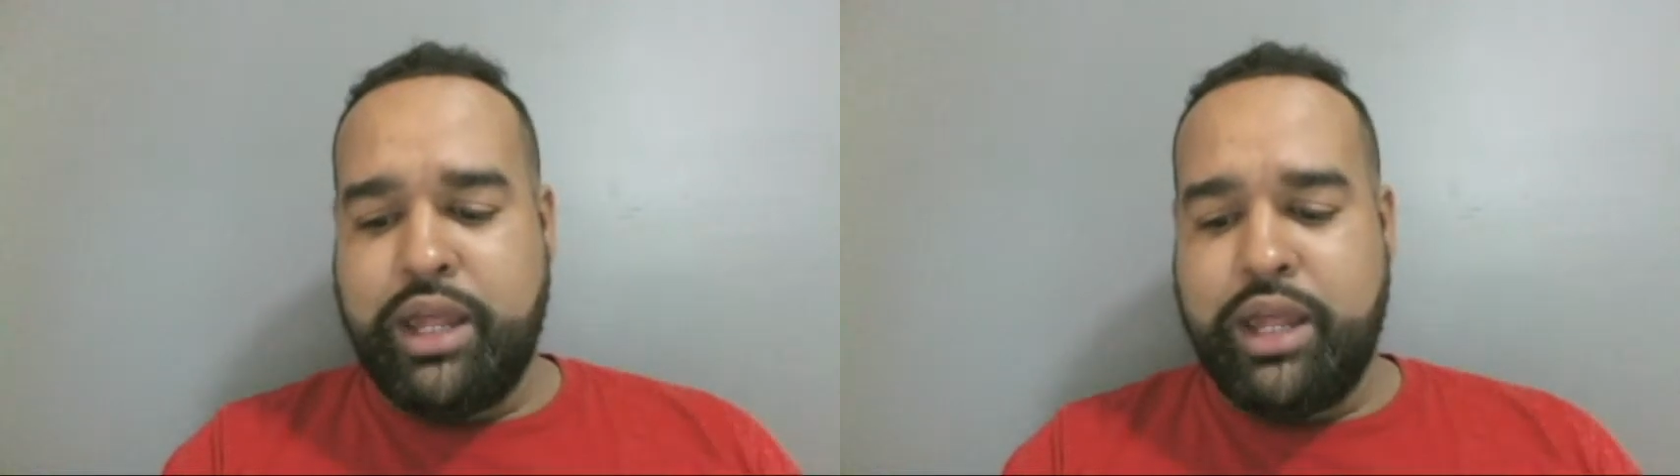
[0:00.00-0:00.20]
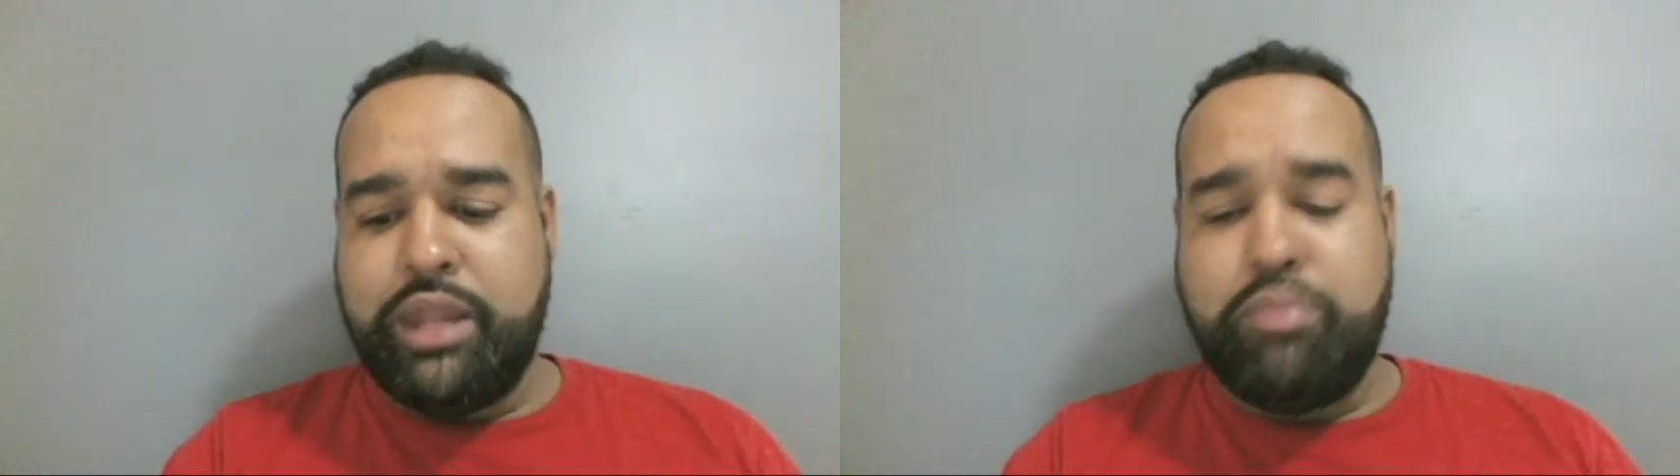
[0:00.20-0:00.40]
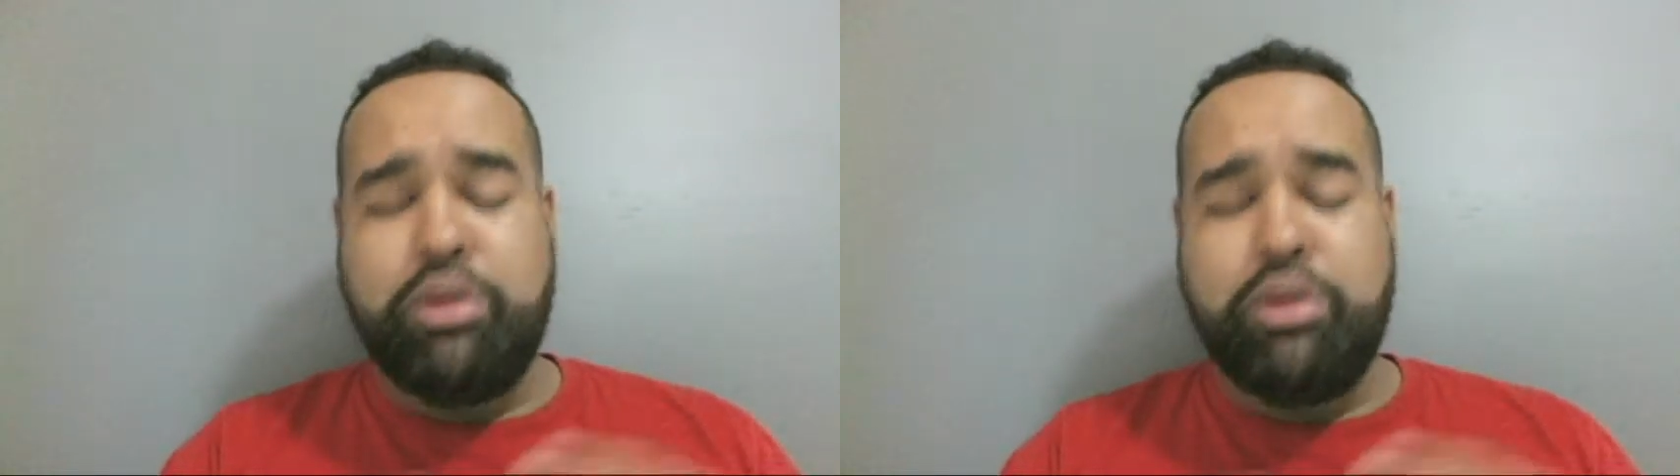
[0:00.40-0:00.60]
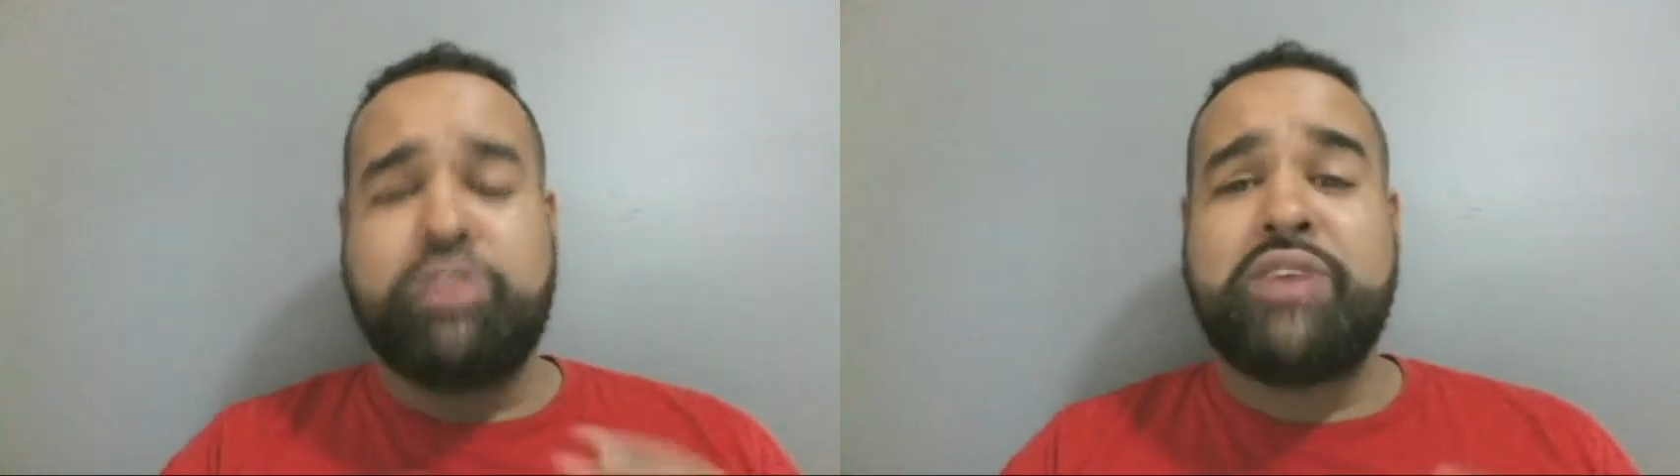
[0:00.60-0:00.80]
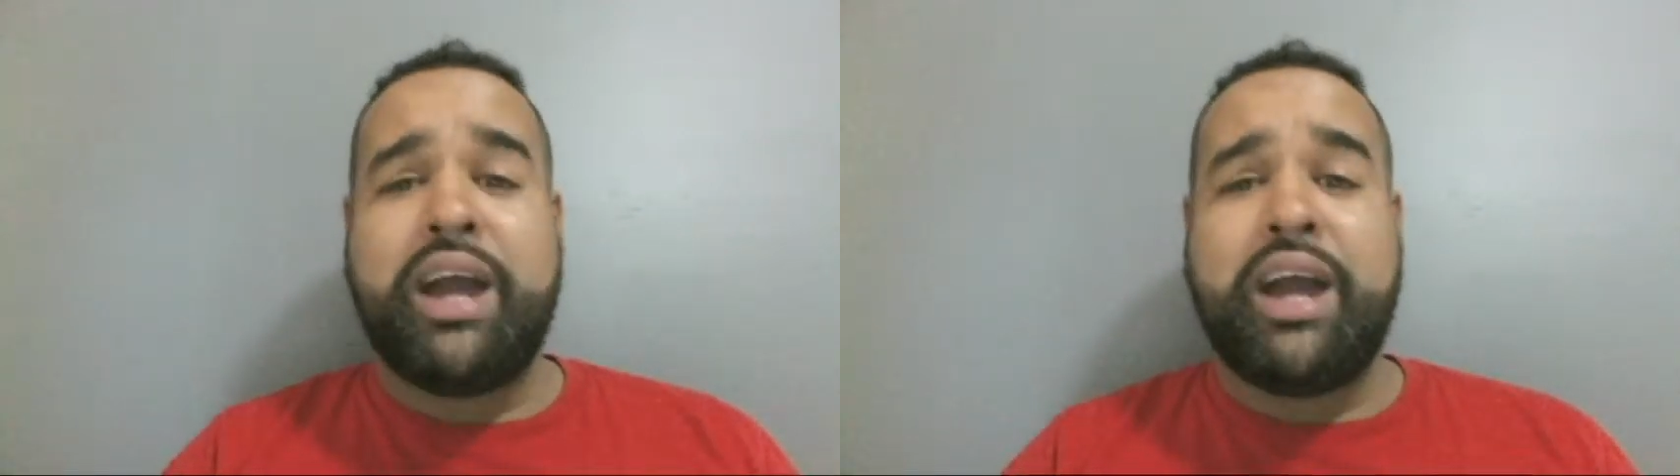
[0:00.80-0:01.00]
the
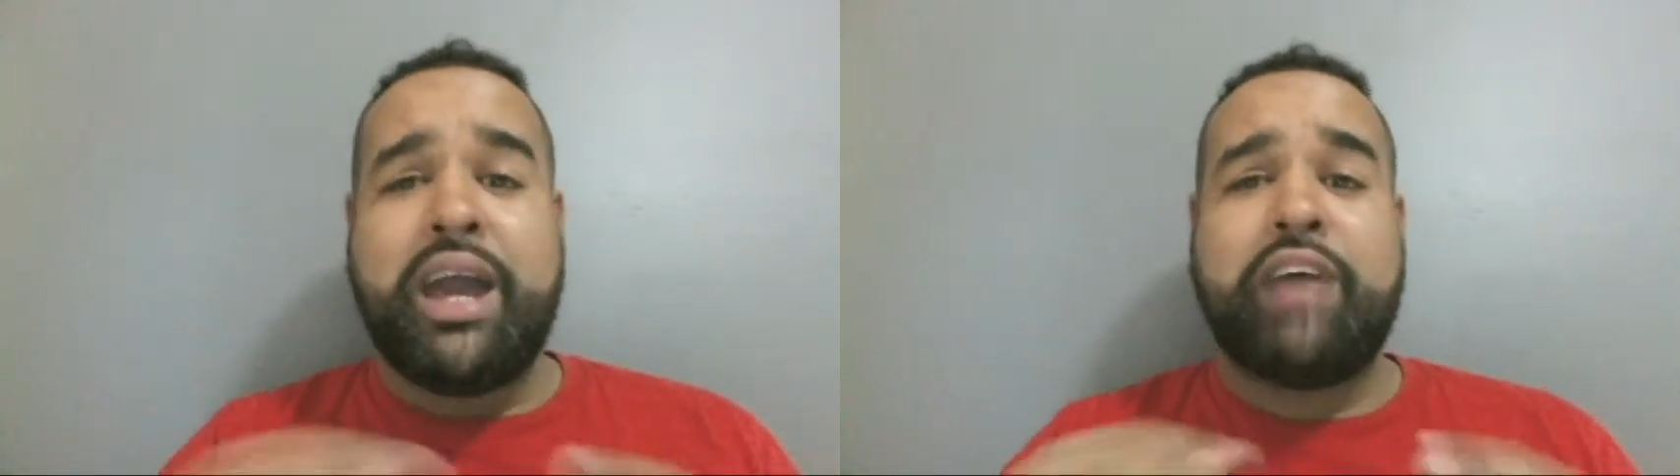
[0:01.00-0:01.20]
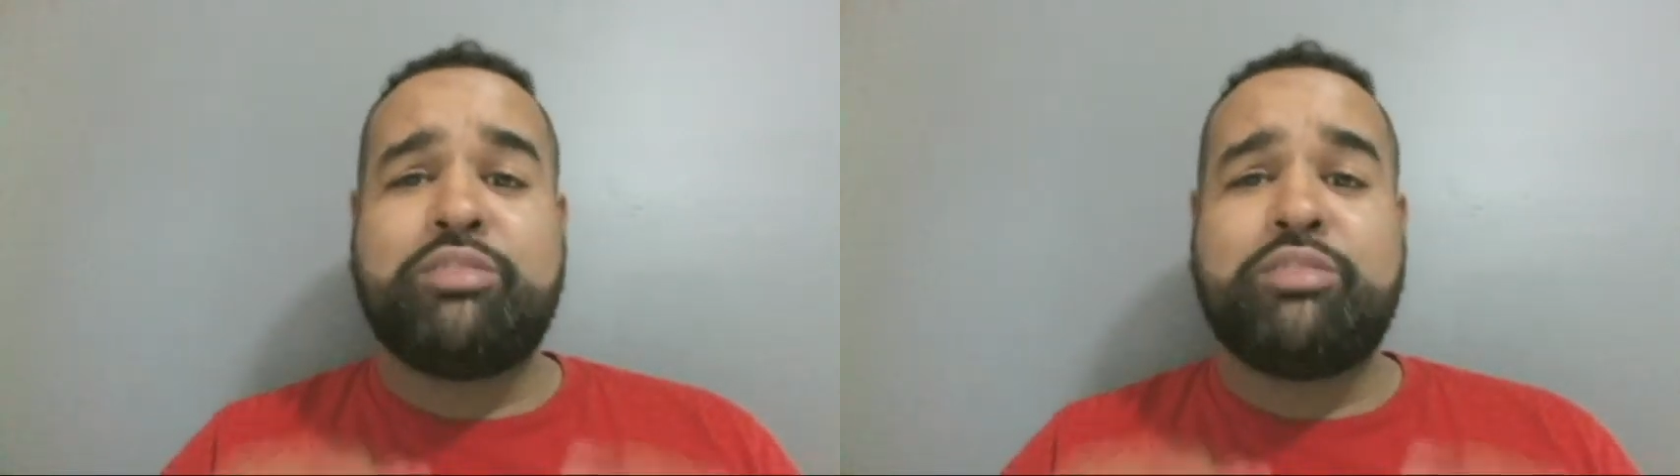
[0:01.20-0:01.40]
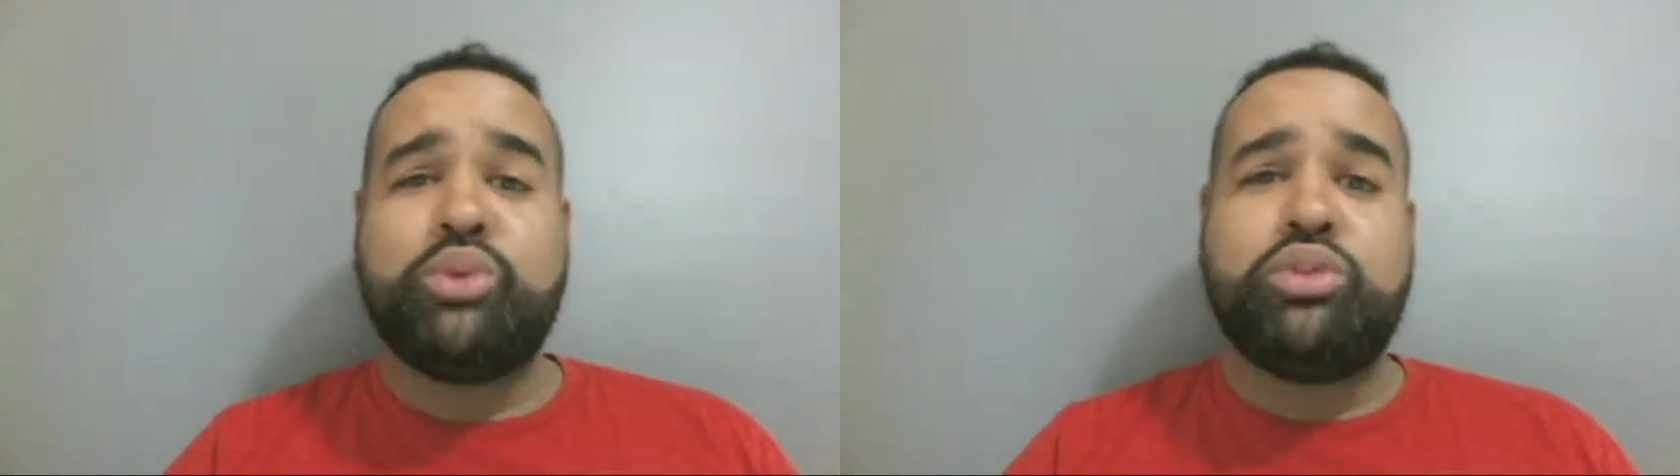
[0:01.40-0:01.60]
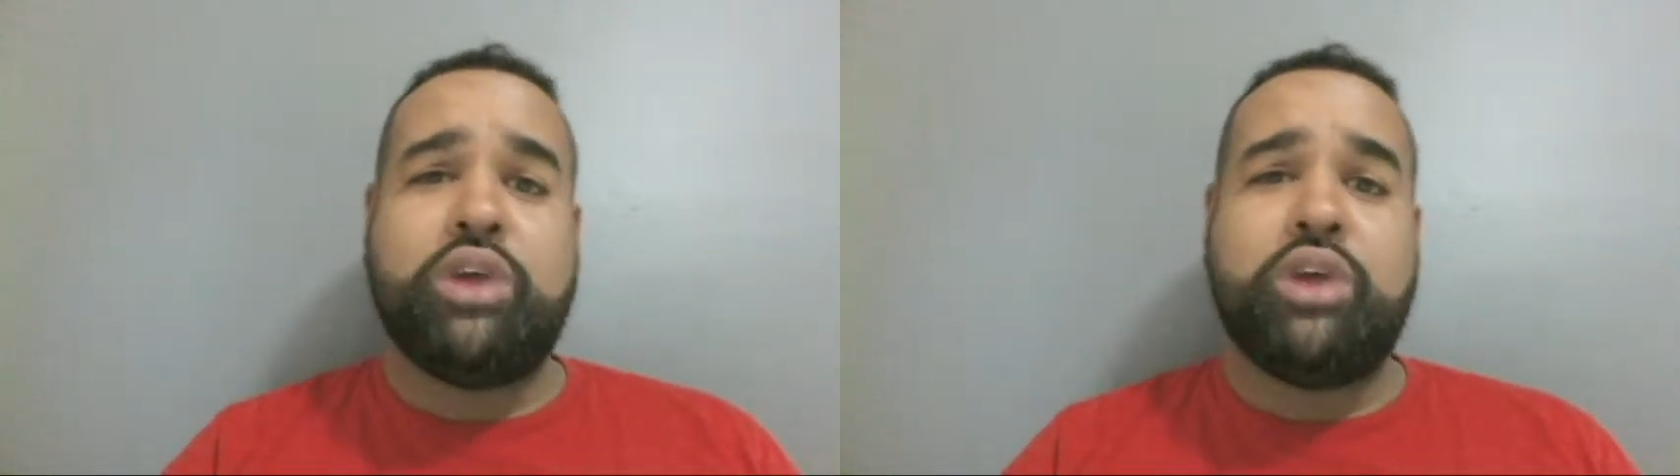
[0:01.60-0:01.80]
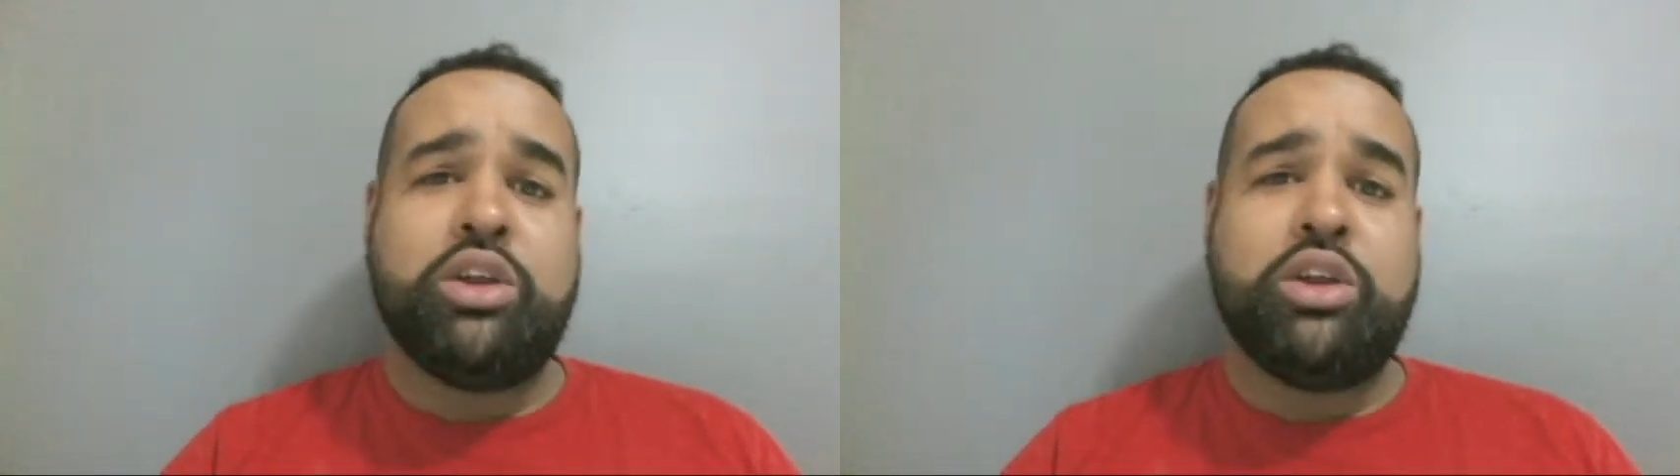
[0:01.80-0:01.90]
bullseye has moved